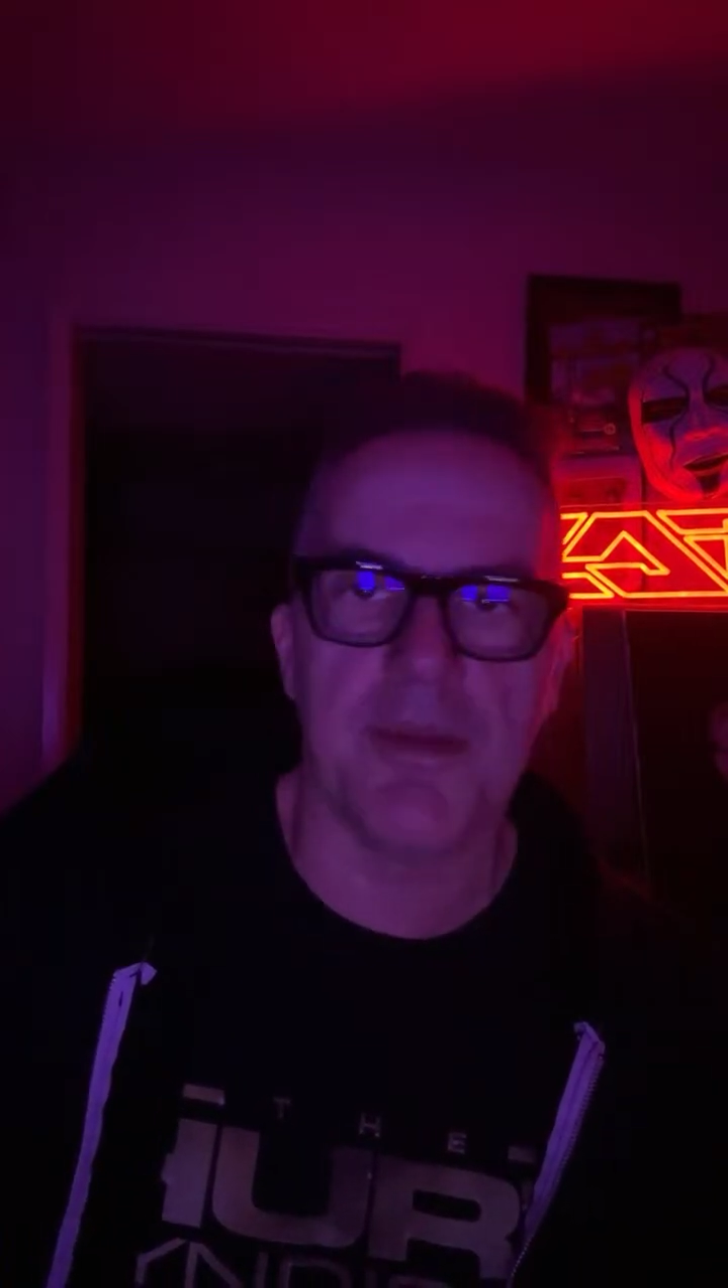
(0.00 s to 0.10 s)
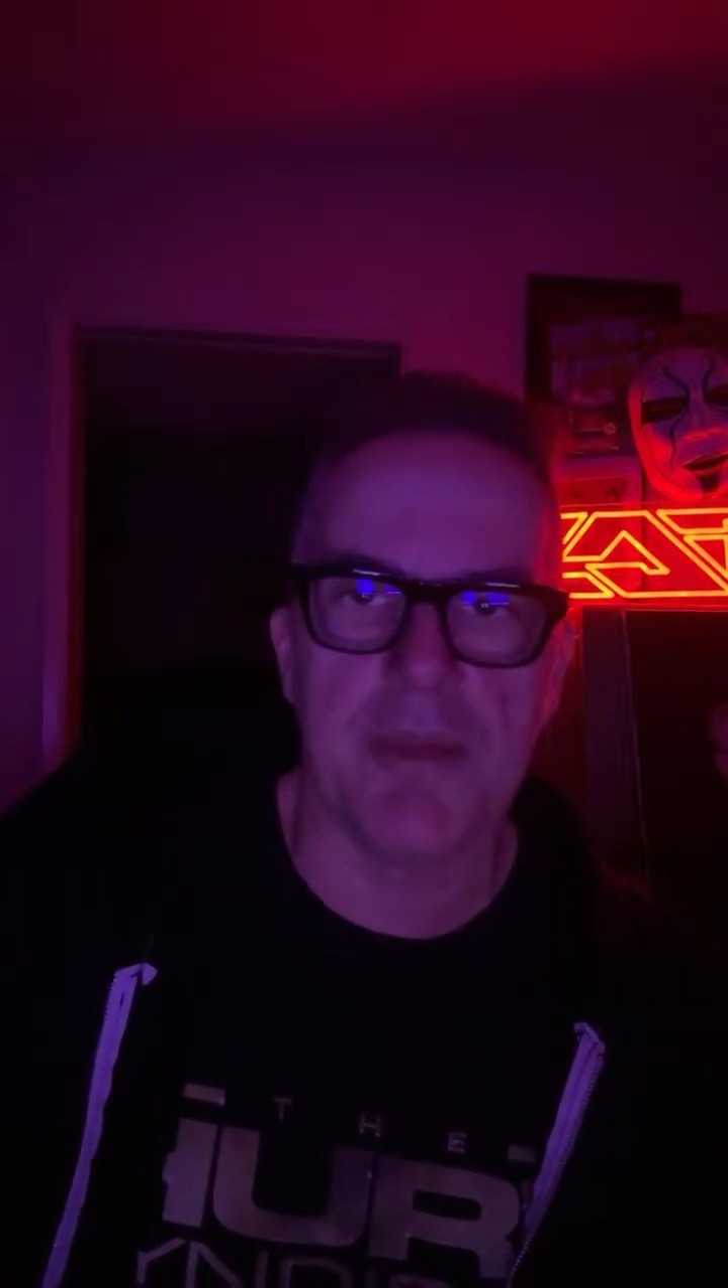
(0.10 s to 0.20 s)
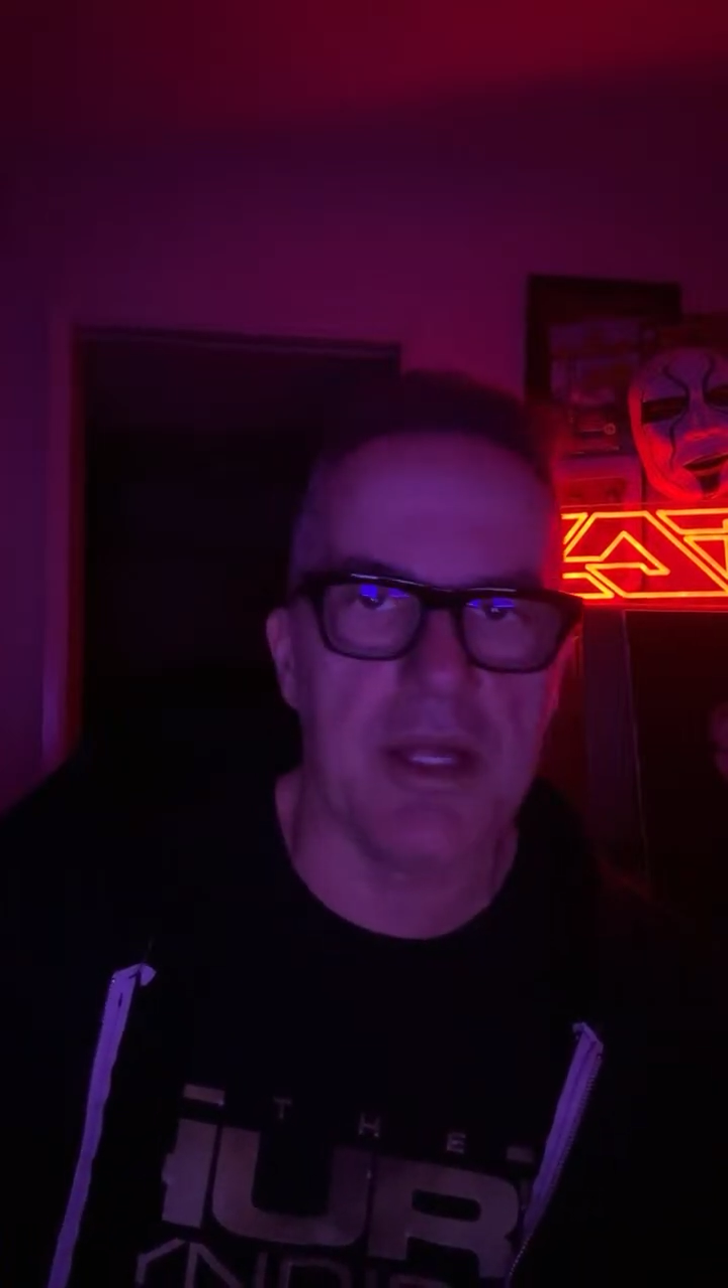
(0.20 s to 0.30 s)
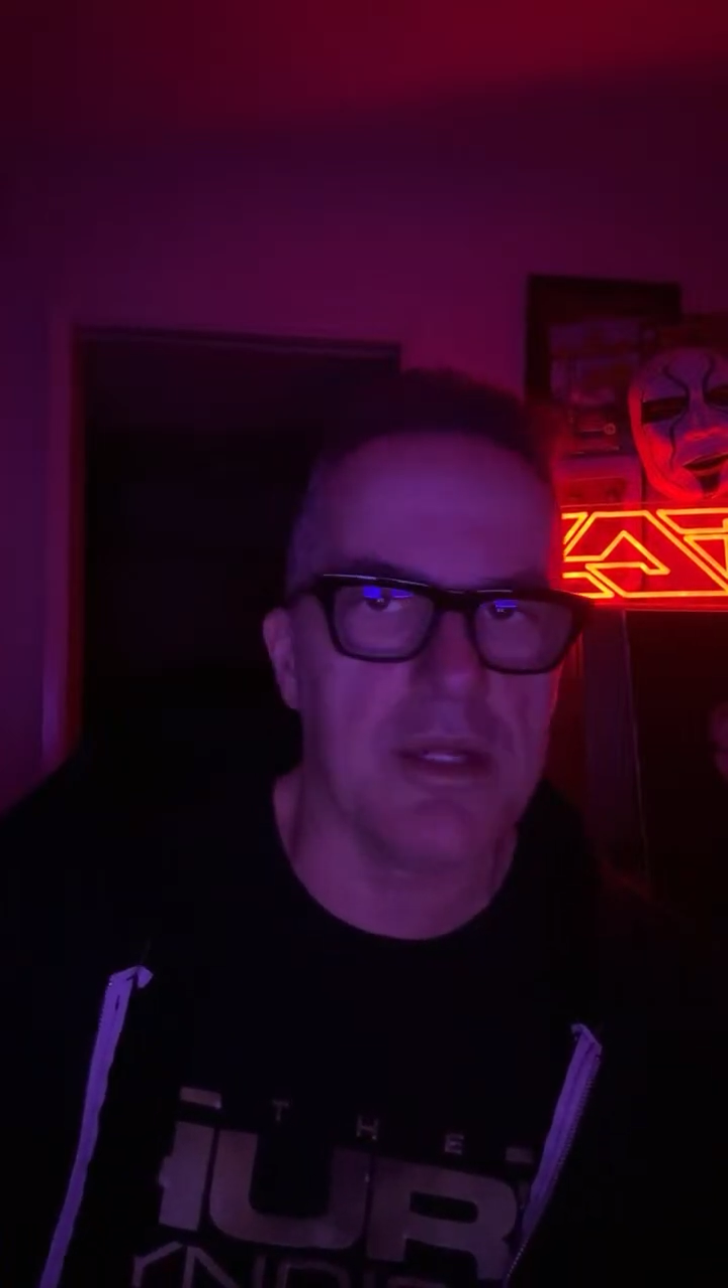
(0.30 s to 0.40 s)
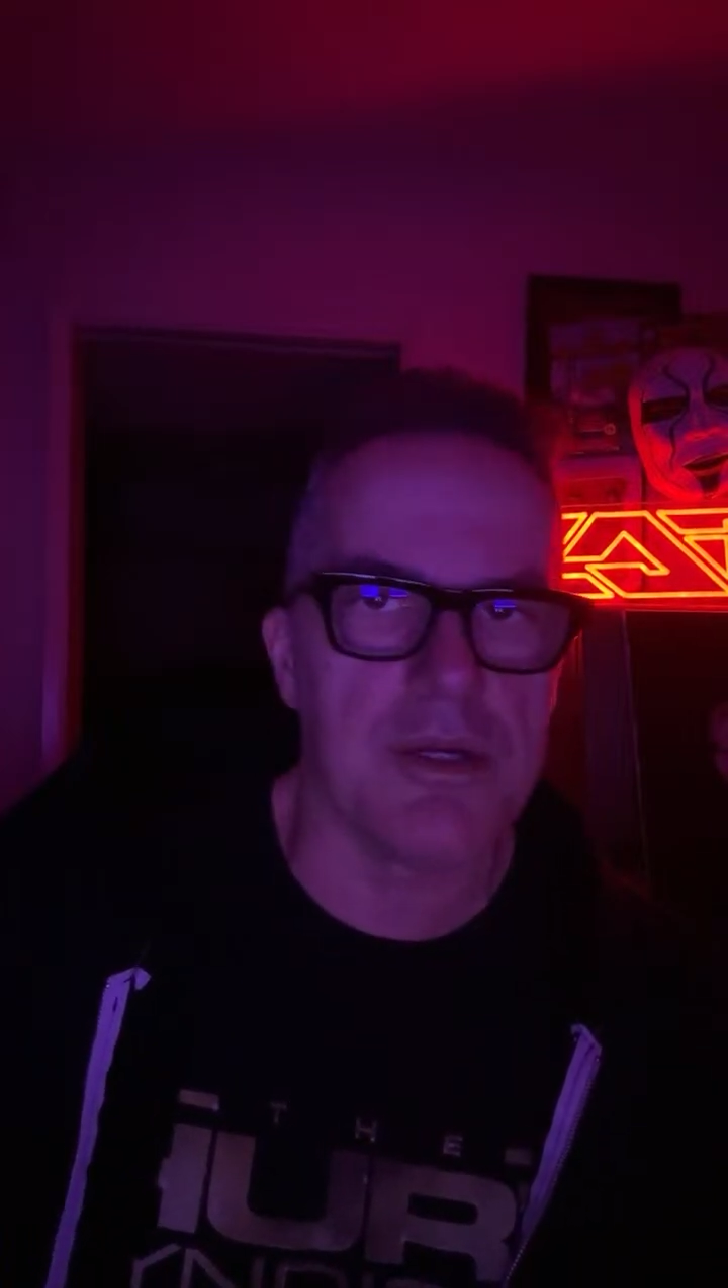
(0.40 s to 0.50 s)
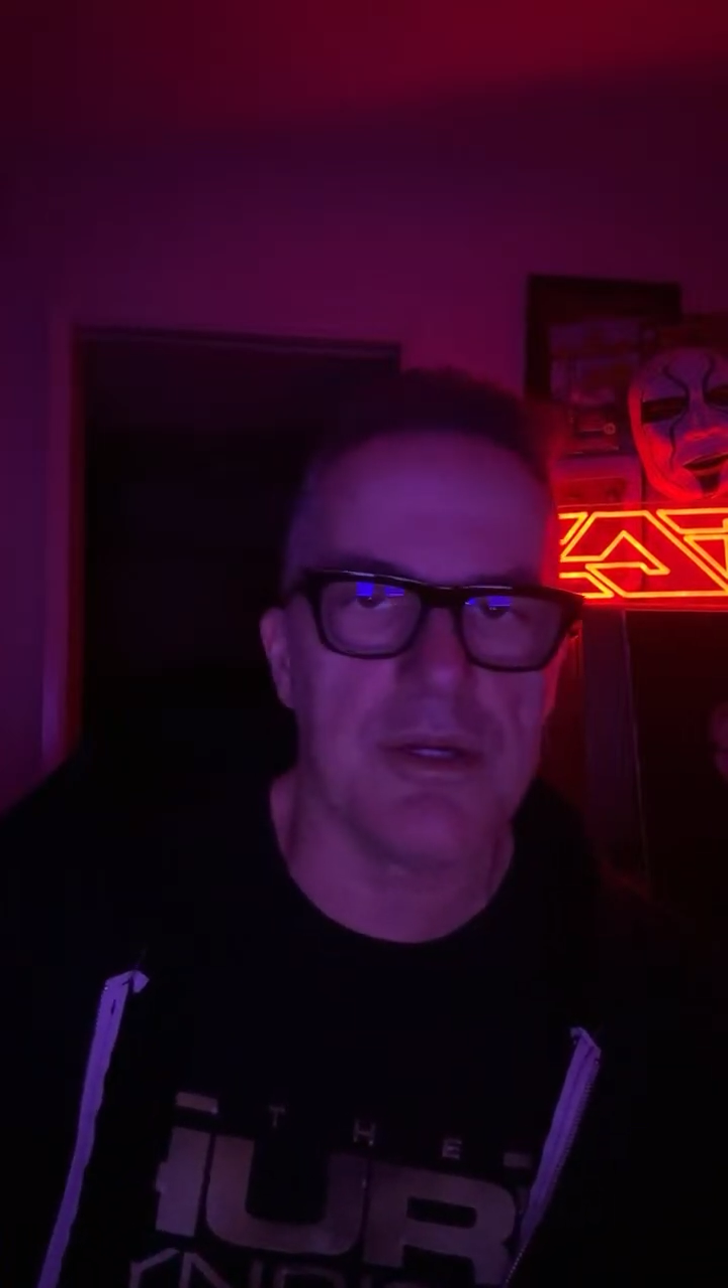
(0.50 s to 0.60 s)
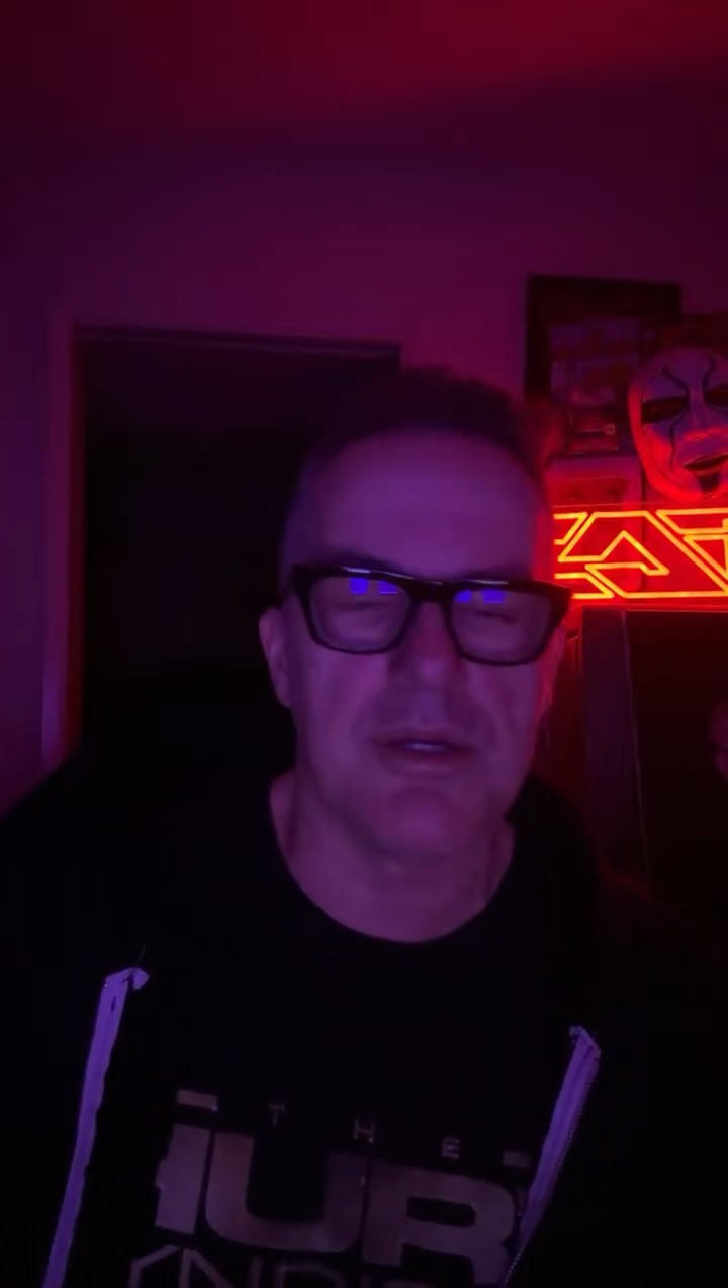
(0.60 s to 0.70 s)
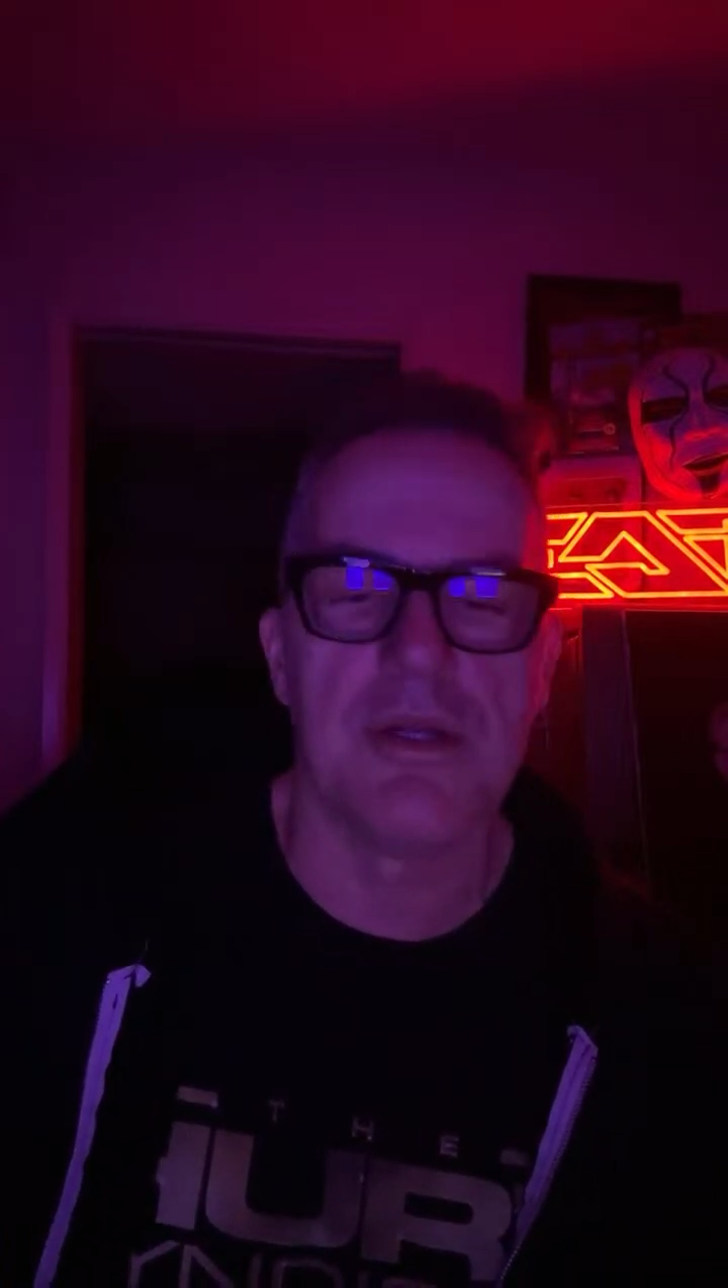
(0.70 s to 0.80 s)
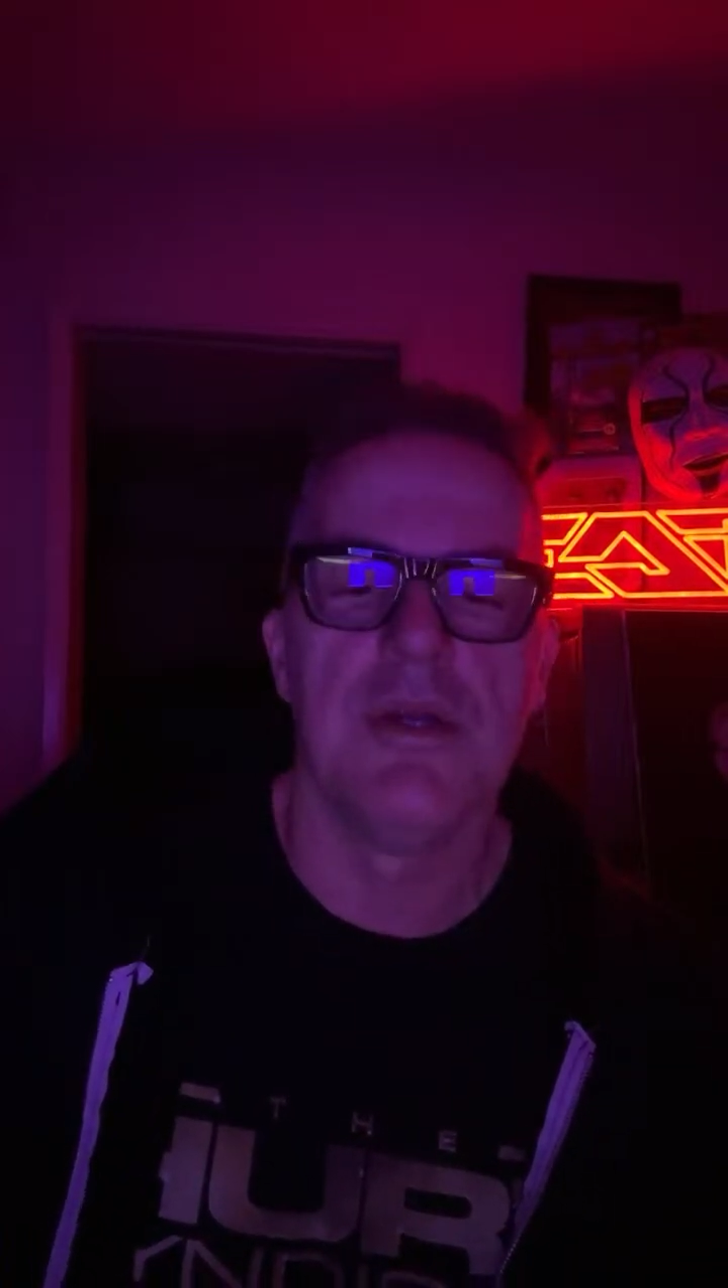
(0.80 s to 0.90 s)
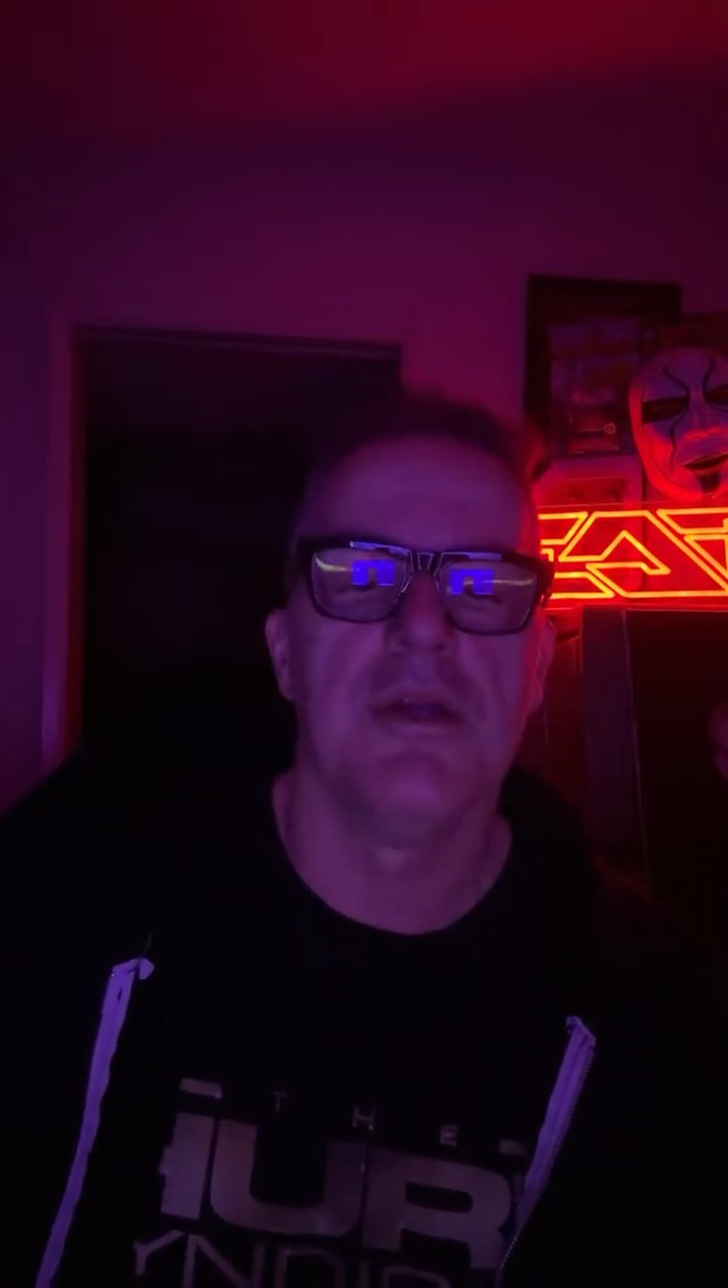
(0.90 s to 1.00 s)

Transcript: Miller.